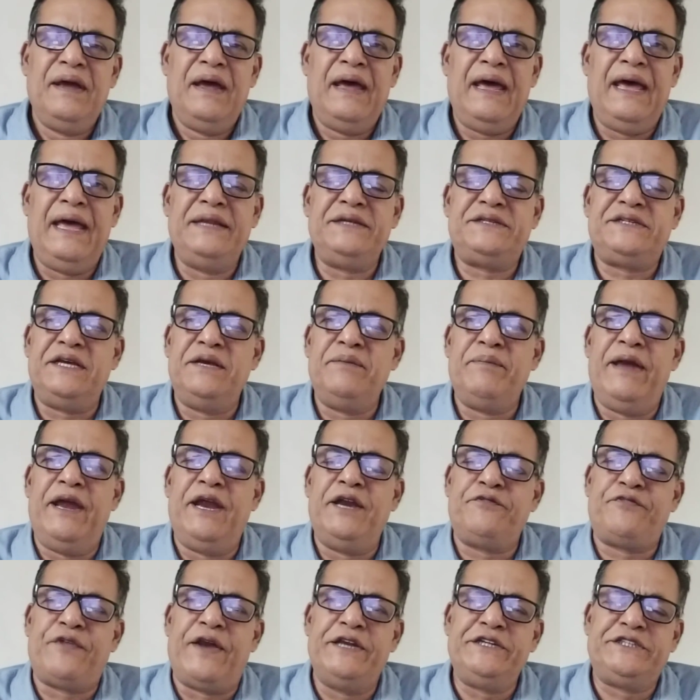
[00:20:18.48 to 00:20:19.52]
and she
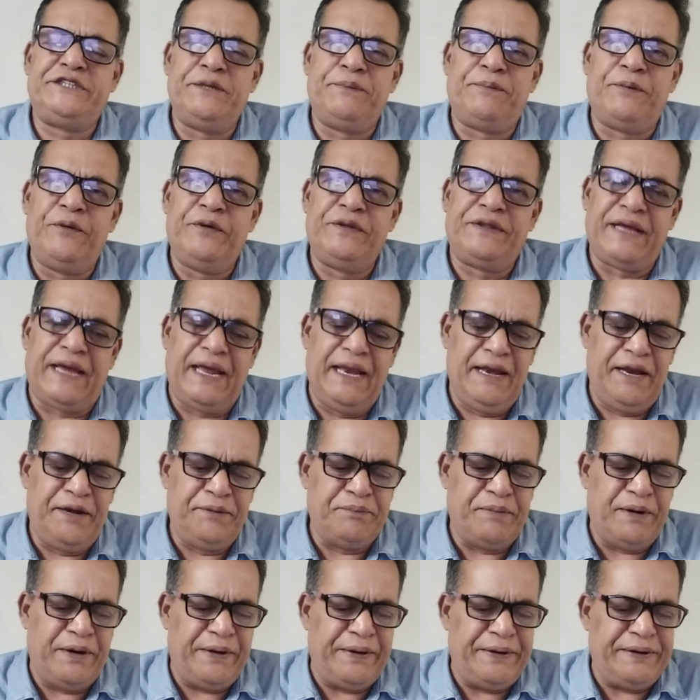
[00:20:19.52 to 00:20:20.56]
made friendship with
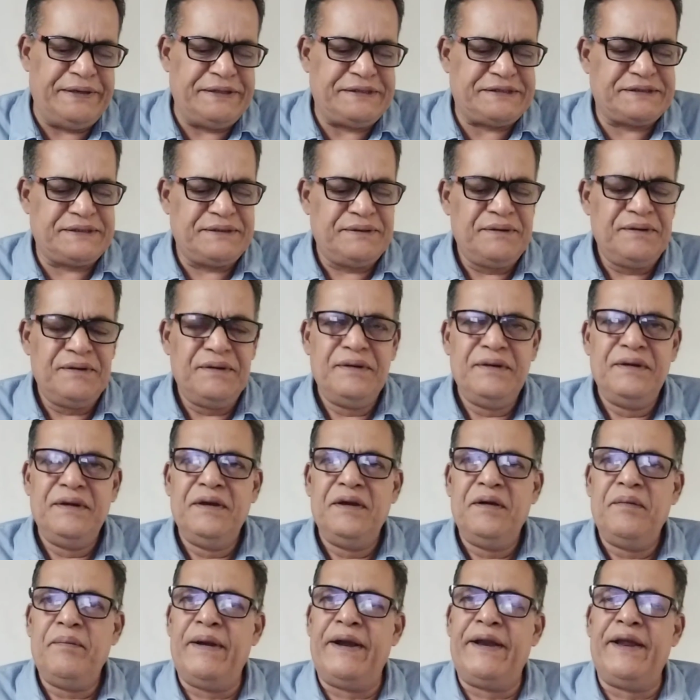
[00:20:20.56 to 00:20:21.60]
Helen Burns.
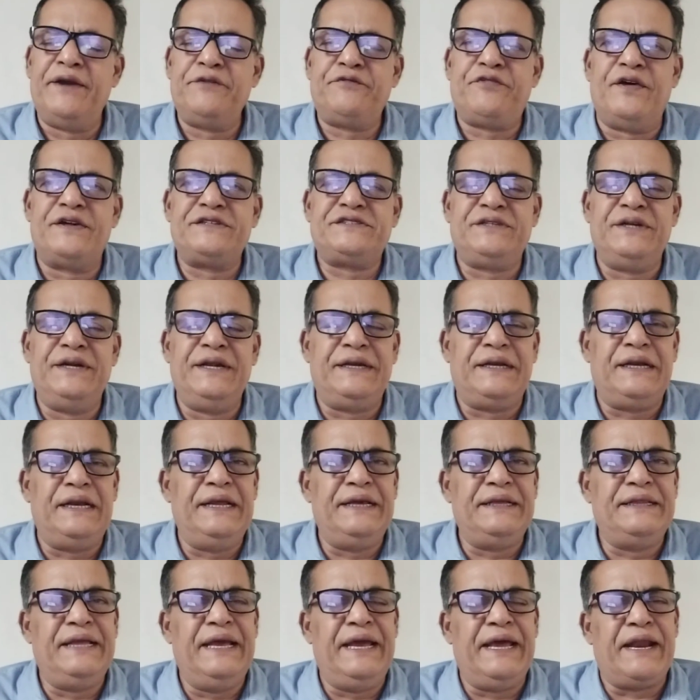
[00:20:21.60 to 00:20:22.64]
But
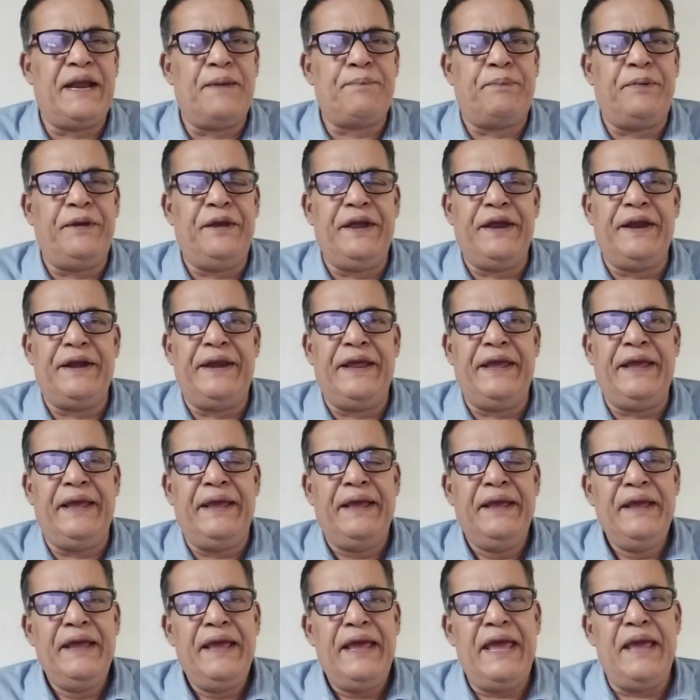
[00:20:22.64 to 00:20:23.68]
unfortunately, there appeared
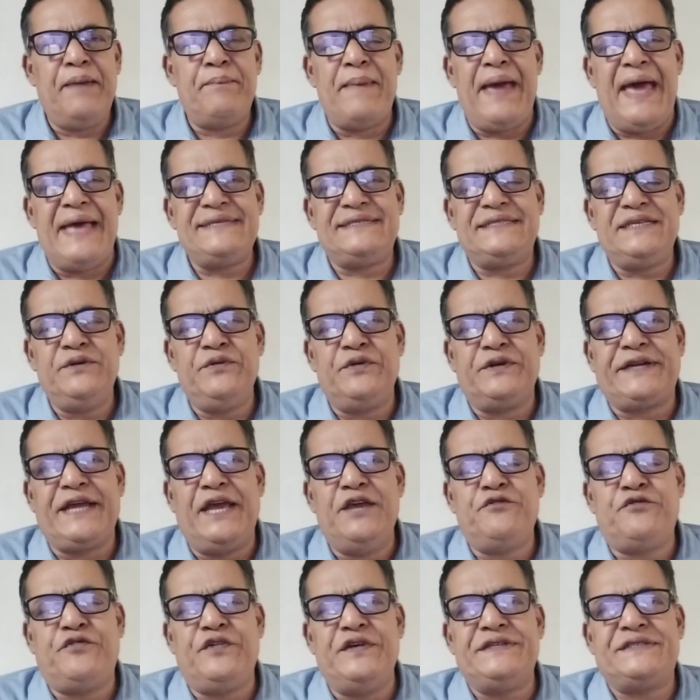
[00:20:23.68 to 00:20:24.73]
a massive
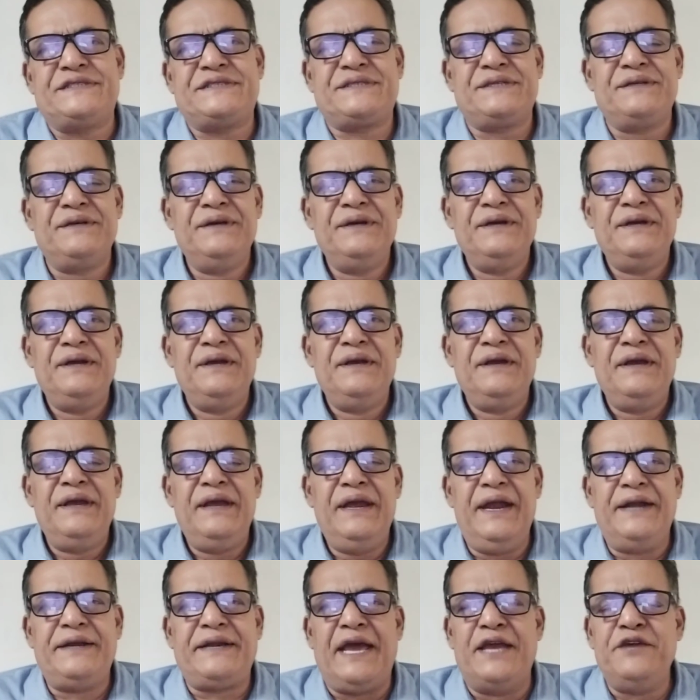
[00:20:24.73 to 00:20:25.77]
typhus.
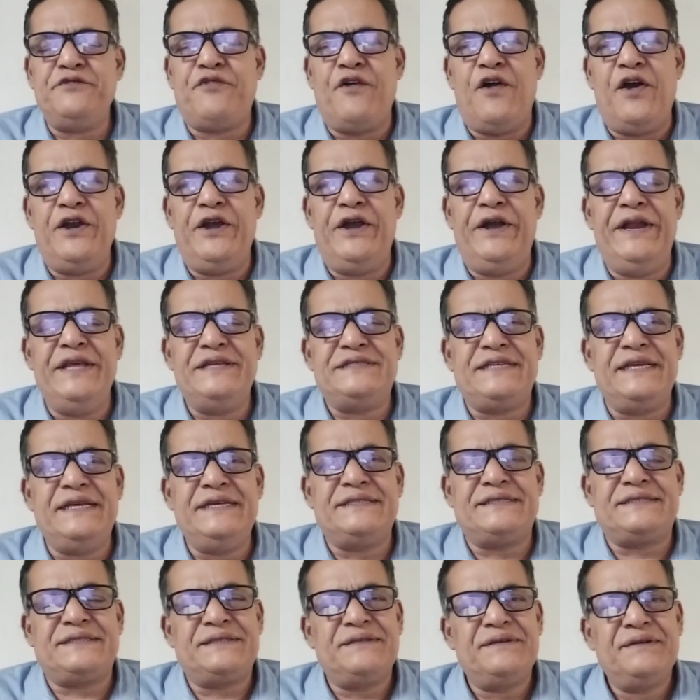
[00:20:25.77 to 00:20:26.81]
A typhoid
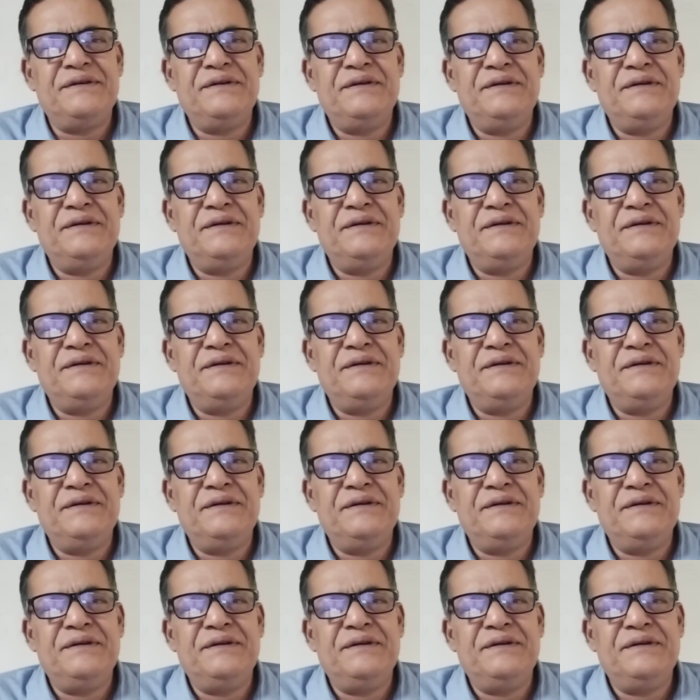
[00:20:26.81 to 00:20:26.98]
disease